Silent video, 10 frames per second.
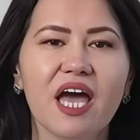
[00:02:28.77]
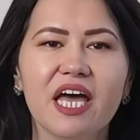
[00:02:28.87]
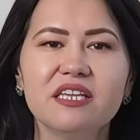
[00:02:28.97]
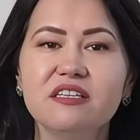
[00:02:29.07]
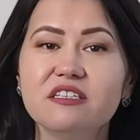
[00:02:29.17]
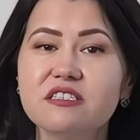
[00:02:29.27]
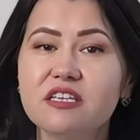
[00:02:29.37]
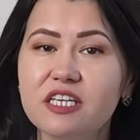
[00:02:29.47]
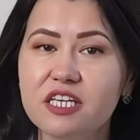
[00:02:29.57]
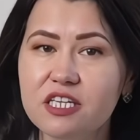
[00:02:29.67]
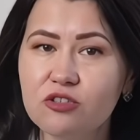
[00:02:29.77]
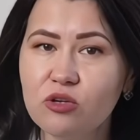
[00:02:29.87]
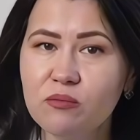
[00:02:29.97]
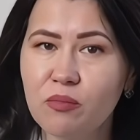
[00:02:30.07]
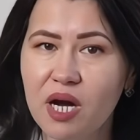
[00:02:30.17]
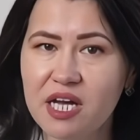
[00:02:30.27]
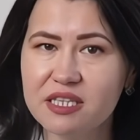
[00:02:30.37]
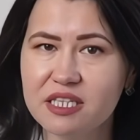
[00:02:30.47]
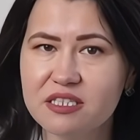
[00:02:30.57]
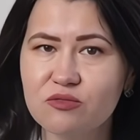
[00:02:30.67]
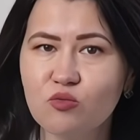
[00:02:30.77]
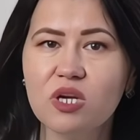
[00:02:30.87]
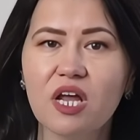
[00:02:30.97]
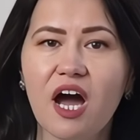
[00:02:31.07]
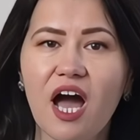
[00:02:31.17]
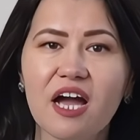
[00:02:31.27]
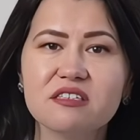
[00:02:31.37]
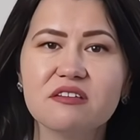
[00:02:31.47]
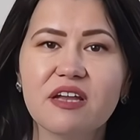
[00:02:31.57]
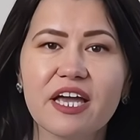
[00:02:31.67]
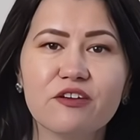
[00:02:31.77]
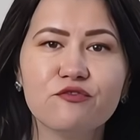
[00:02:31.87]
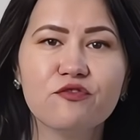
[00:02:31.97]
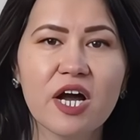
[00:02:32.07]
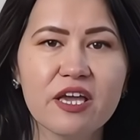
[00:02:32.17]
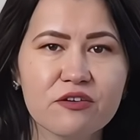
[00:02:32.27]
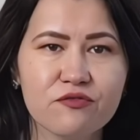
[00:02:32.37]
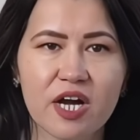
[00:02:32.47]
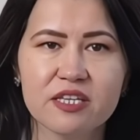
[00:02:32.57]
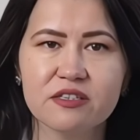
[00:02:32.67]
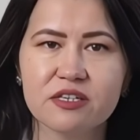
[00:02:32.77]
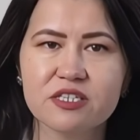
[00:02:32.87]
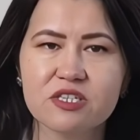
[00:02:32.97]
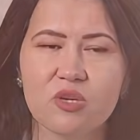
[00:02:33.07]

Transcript: And these ketone bodies will act like firefighters,